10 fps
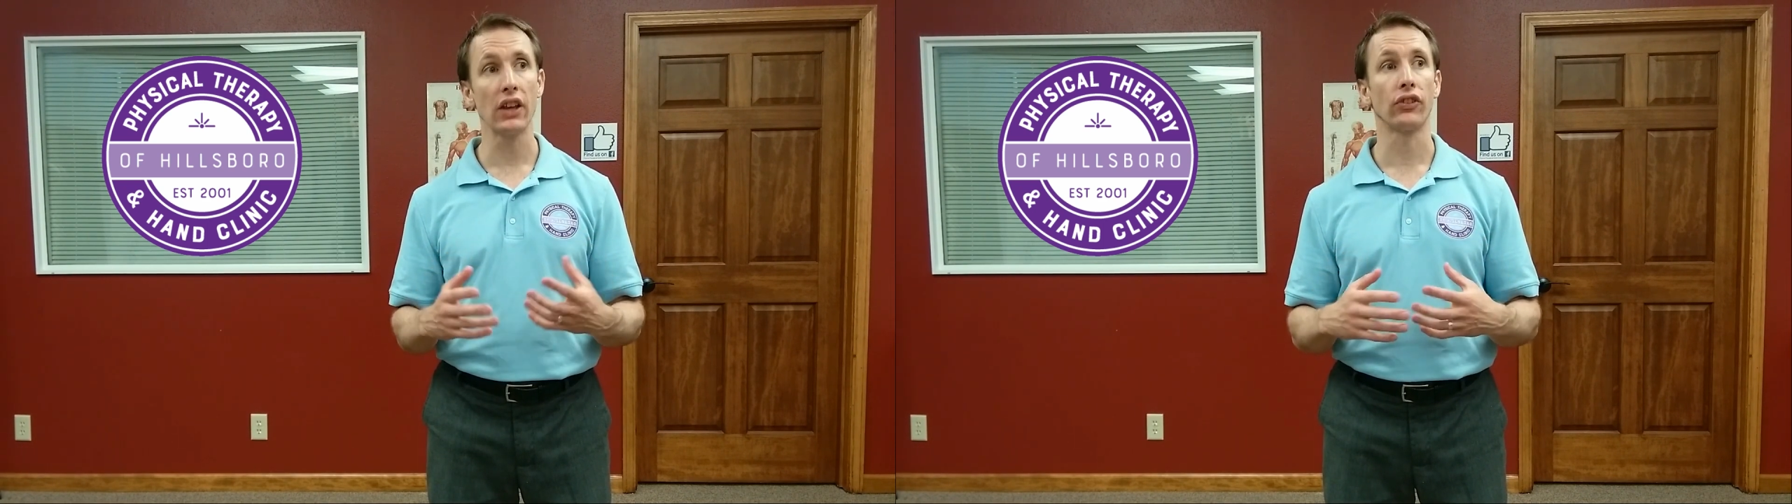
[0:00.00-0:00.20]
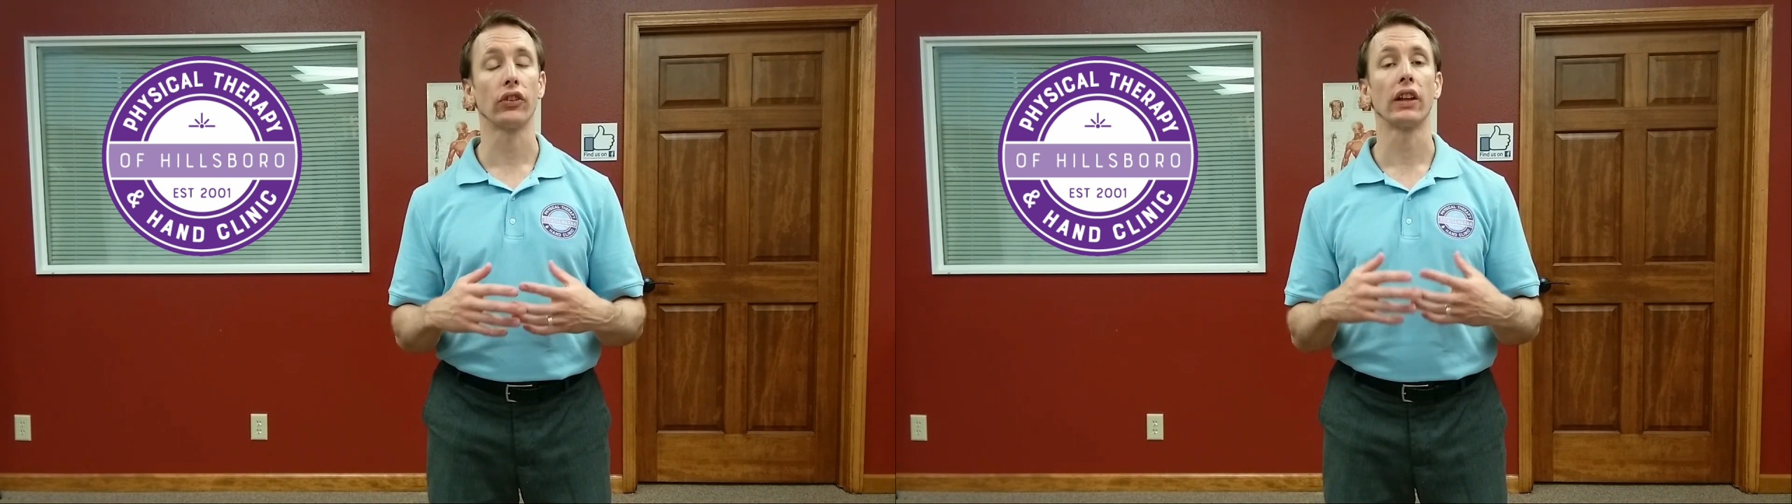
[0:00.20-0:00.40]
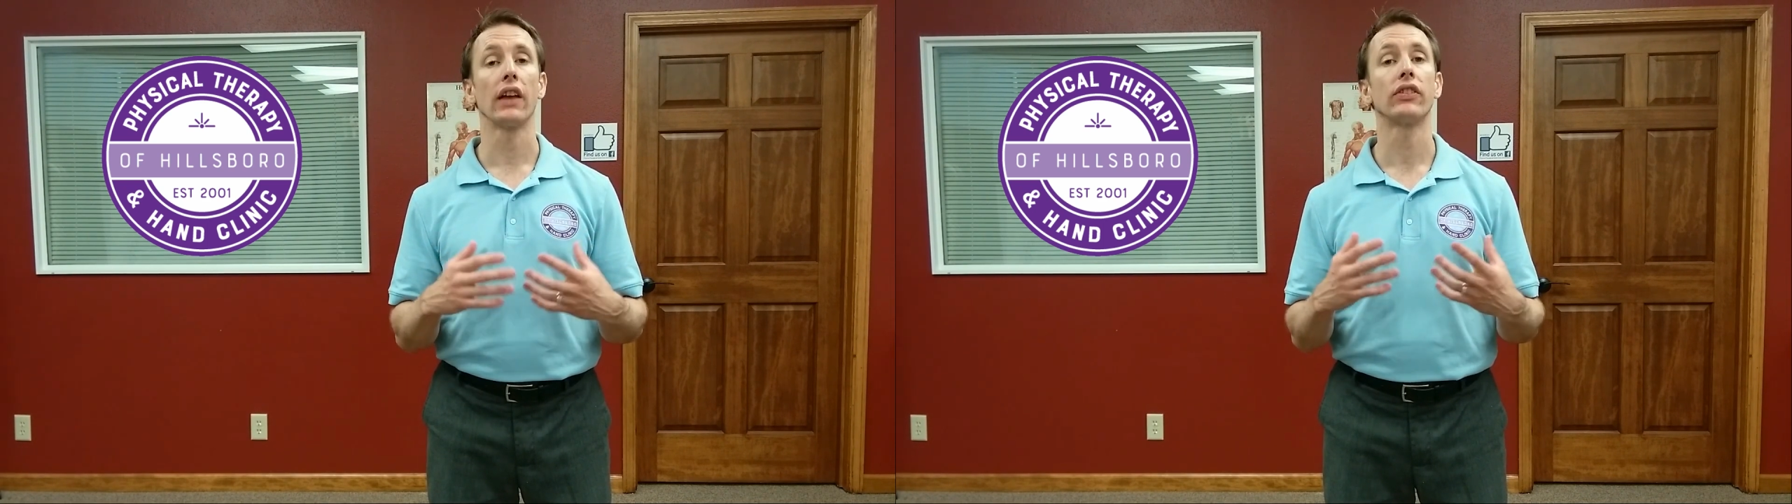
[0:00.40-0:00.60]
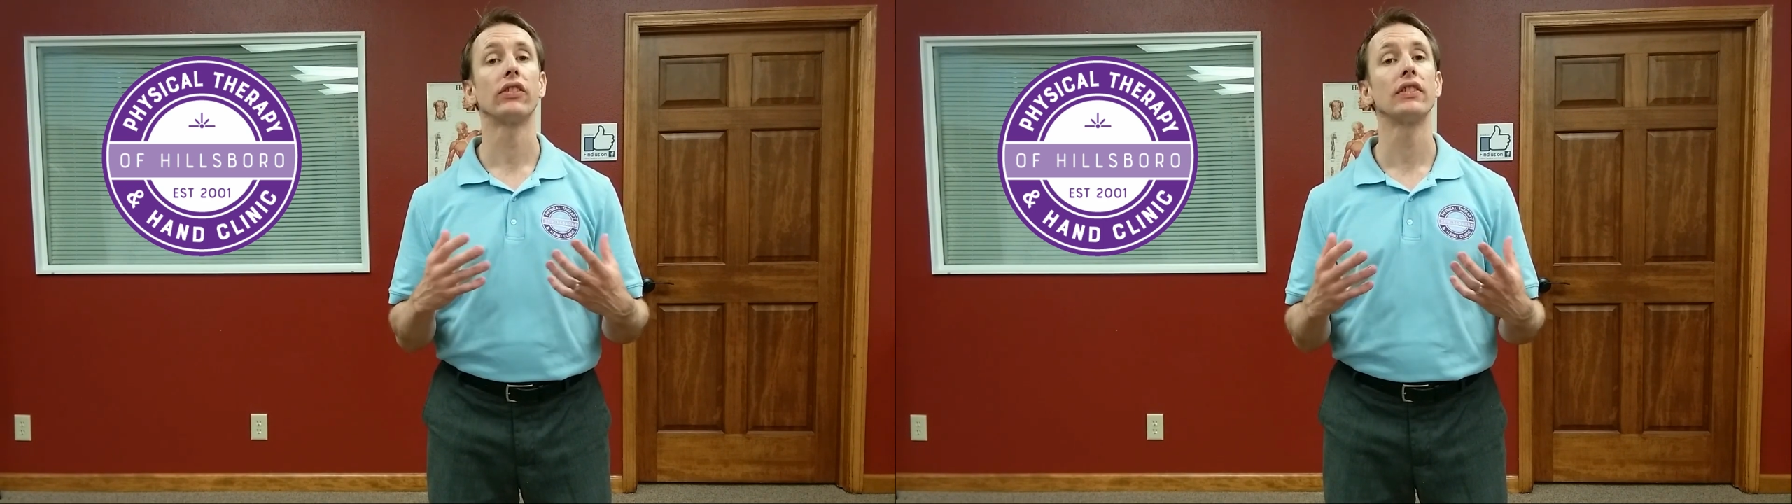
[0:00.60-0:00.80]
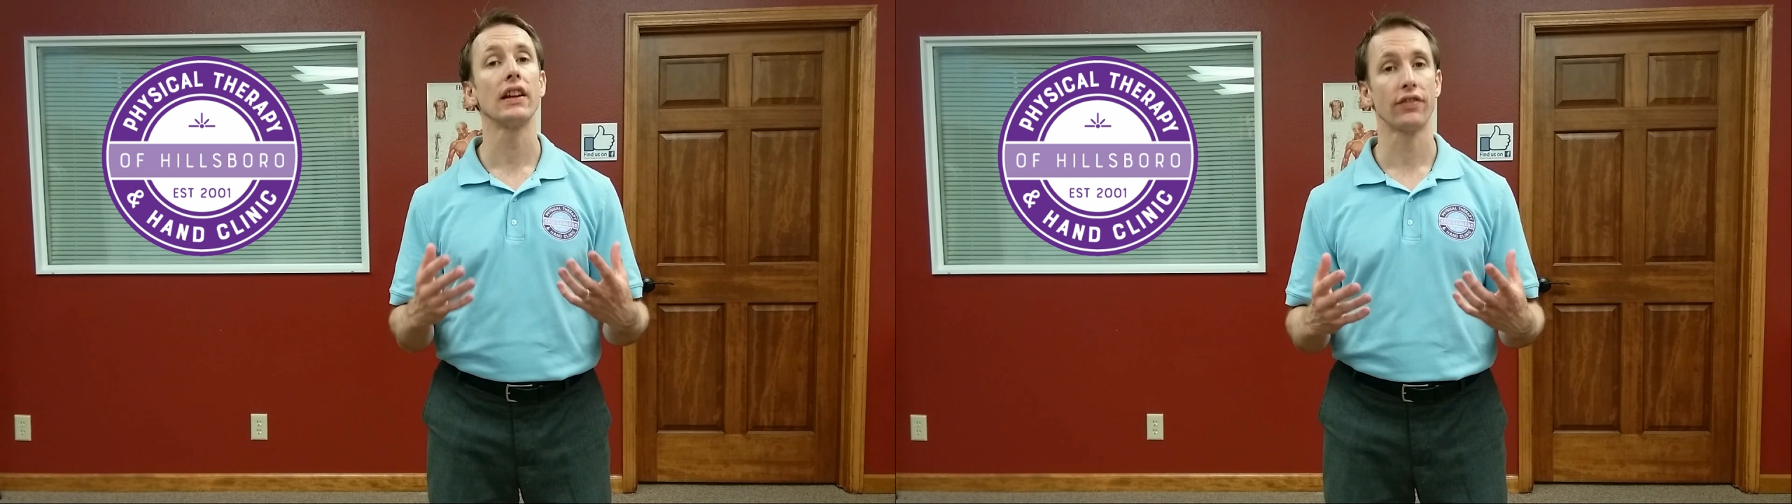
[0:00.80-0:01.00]
Is there less
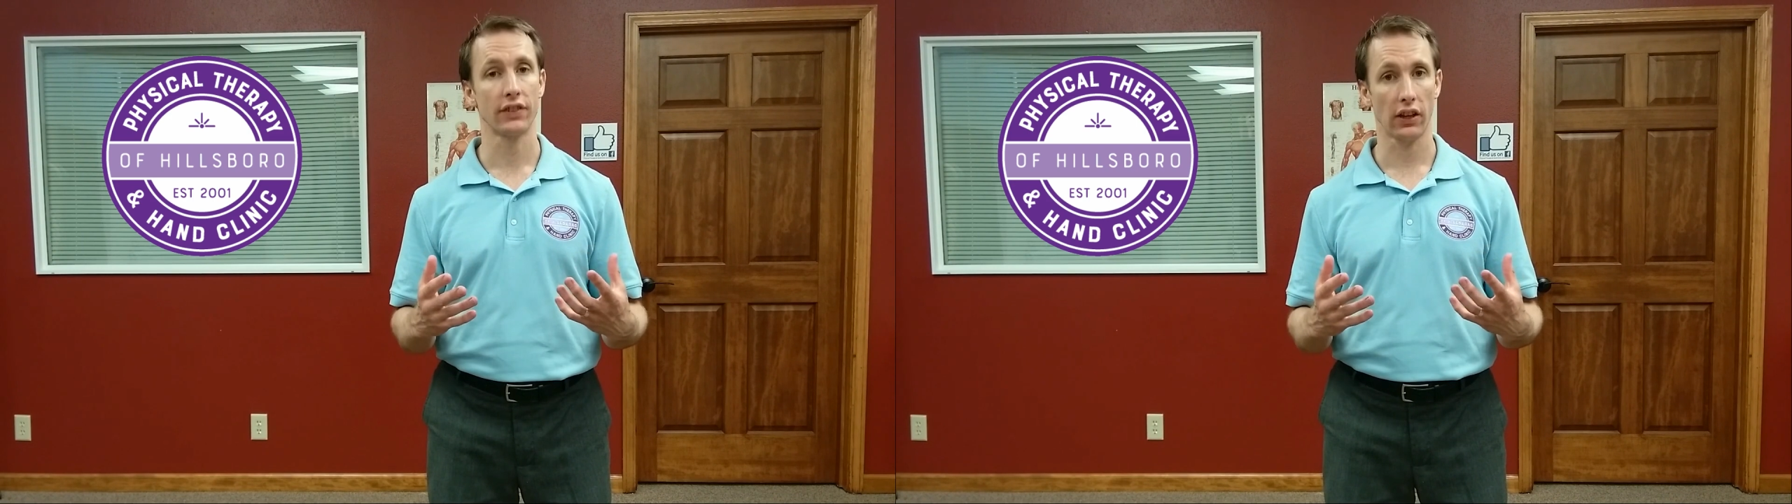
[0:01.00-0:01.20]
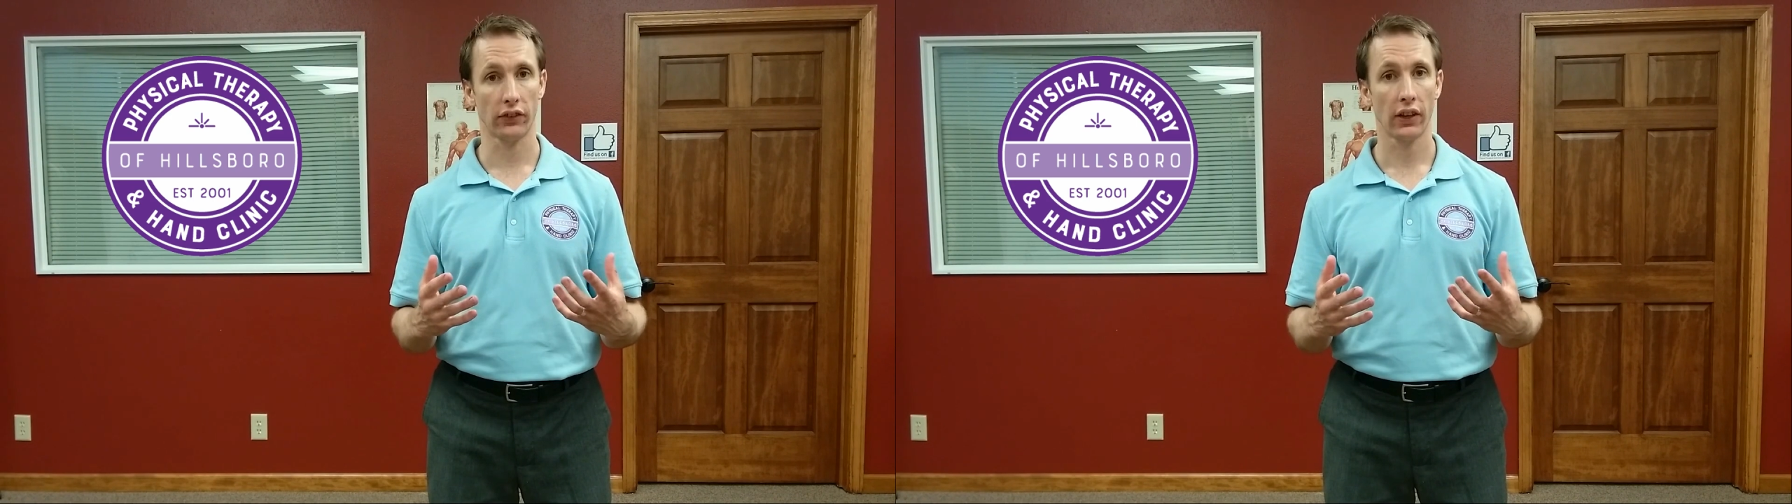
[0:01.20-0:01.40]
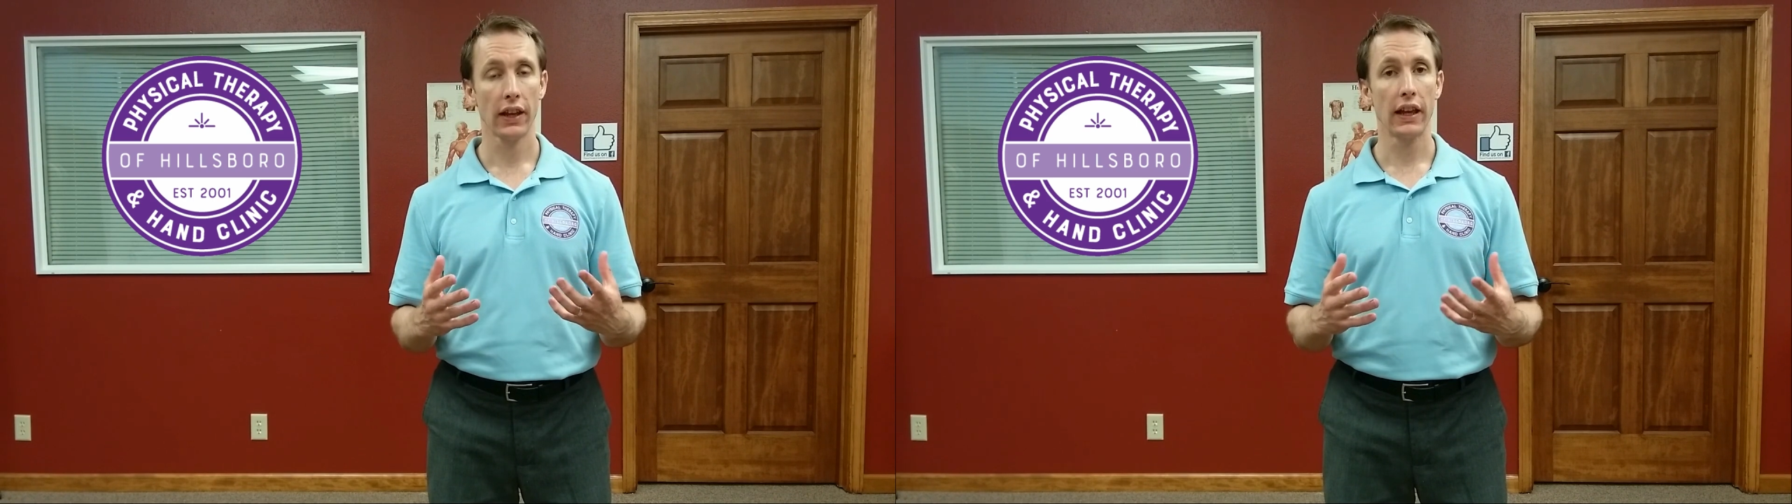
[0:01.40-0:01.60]
stiffness?